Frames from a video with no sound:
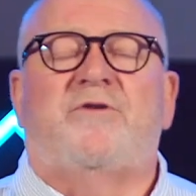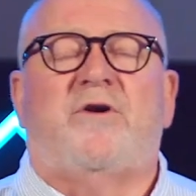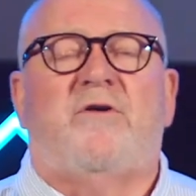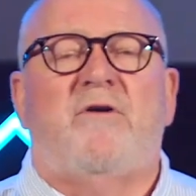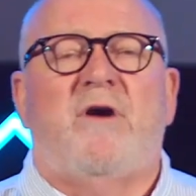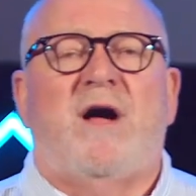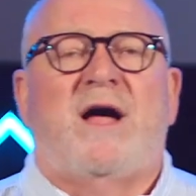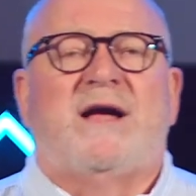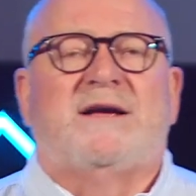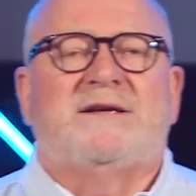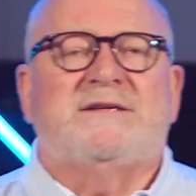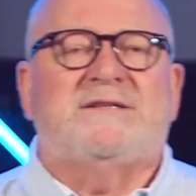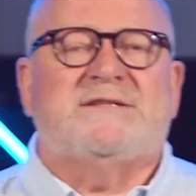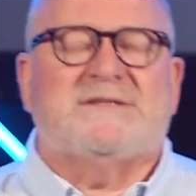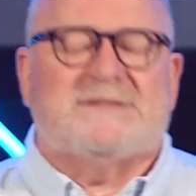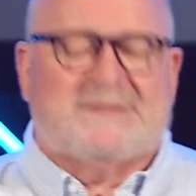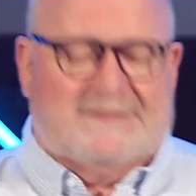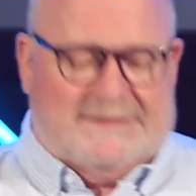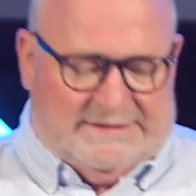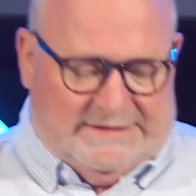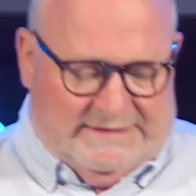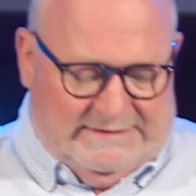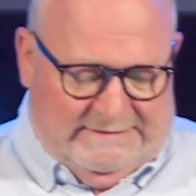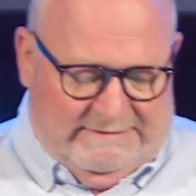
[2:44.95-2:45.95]

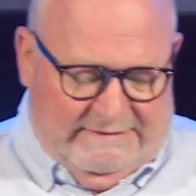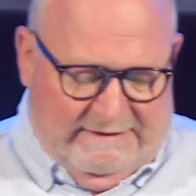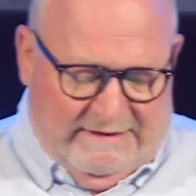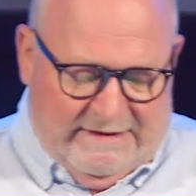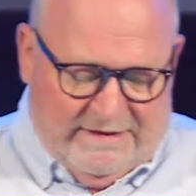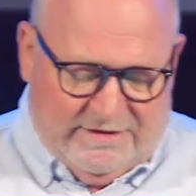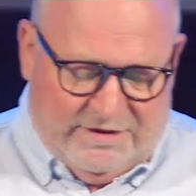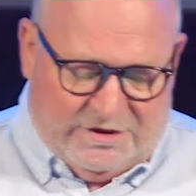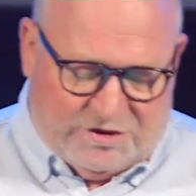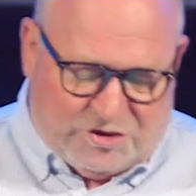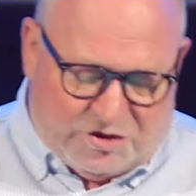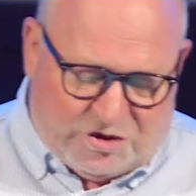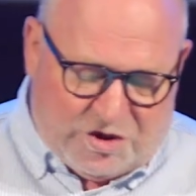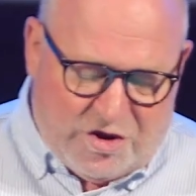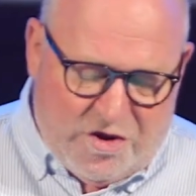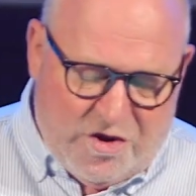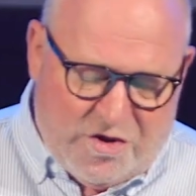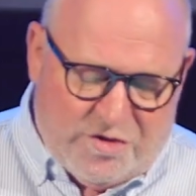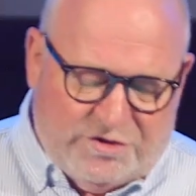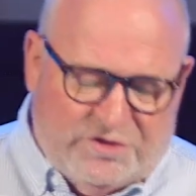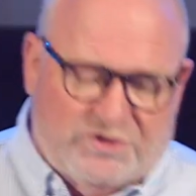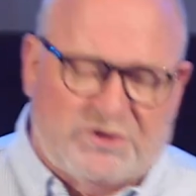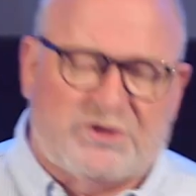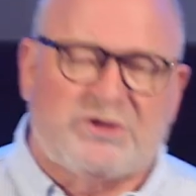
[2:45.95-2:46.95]
Christ, the
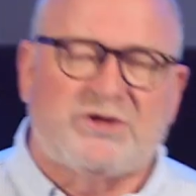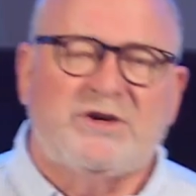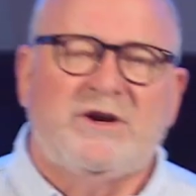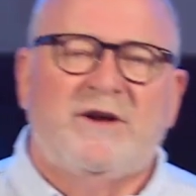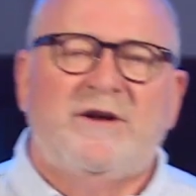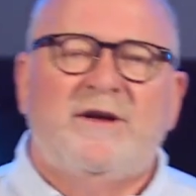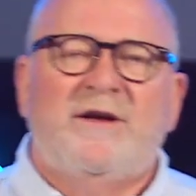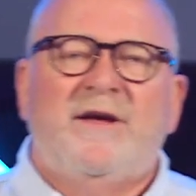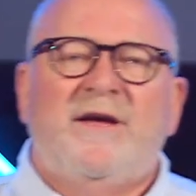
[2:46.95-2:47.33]
church,